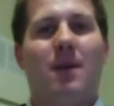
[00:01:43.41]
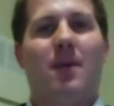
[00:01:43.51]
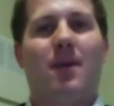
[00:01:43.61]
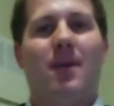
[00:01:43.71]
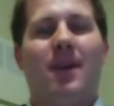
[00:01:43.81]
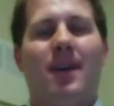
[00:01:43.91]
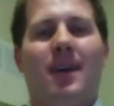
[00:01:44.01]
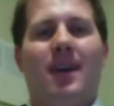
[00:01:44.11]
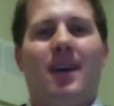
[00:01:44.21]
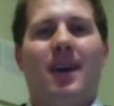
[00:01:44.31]
people
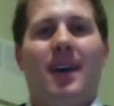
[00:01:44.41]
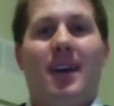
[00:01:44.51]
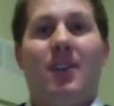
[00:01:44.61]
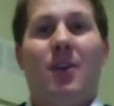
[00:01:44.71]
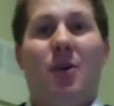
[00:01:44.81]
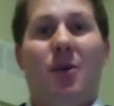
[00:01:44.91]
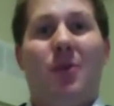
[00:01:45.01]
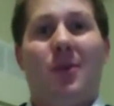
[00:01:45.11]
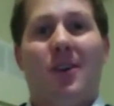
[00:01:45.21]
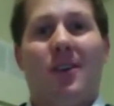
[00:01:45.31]
in the
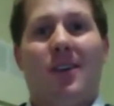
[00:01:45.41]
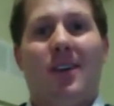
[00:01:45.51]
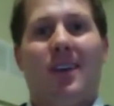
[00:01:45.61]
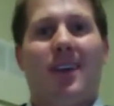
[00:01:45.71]
whole world,